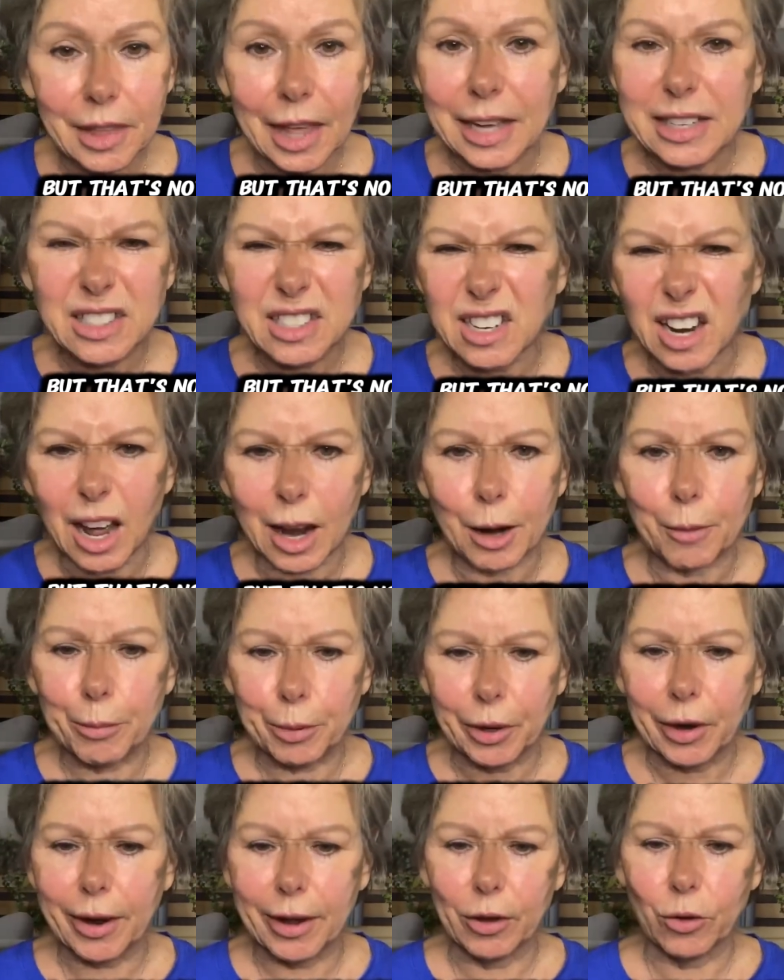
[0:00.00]
that's not a
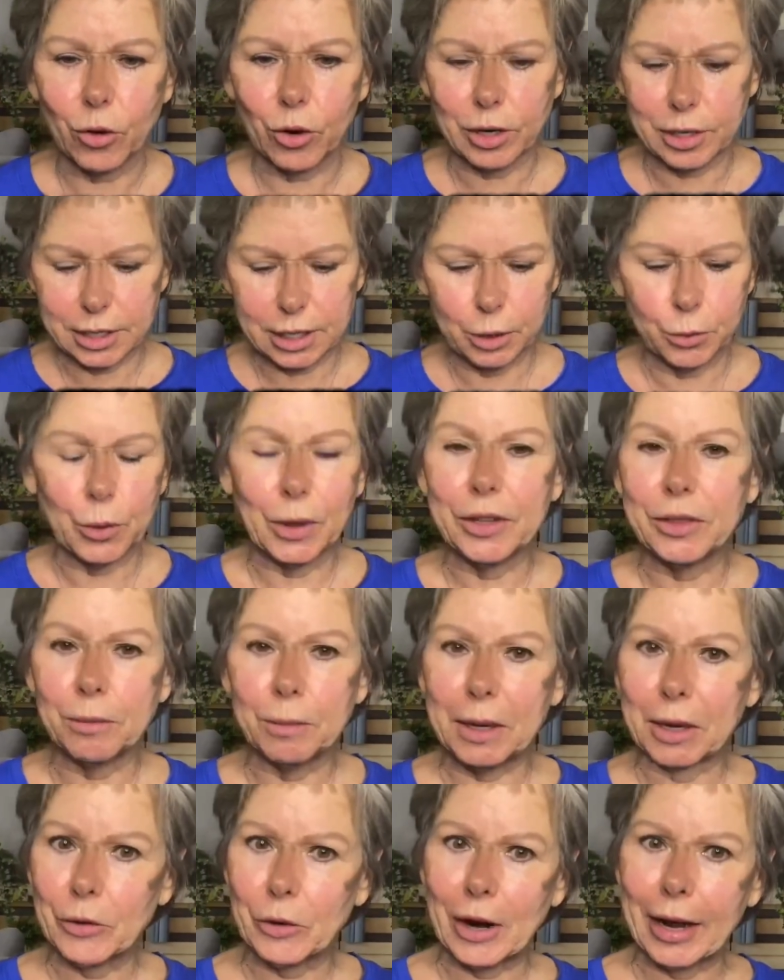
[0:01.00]
priority
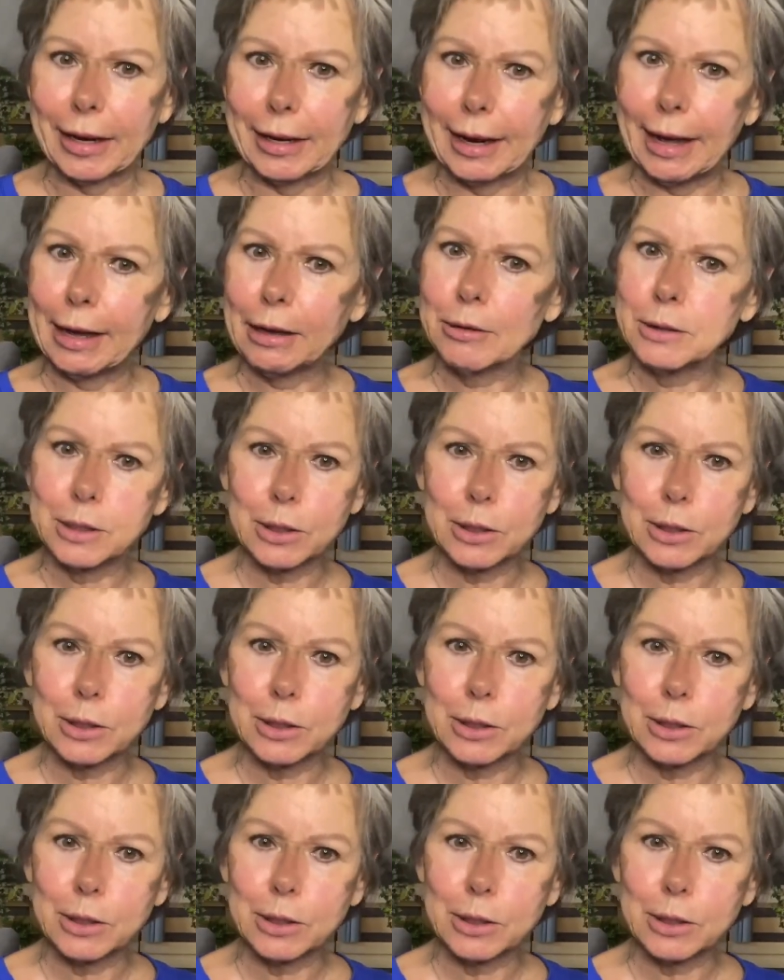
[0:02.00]
with me right now,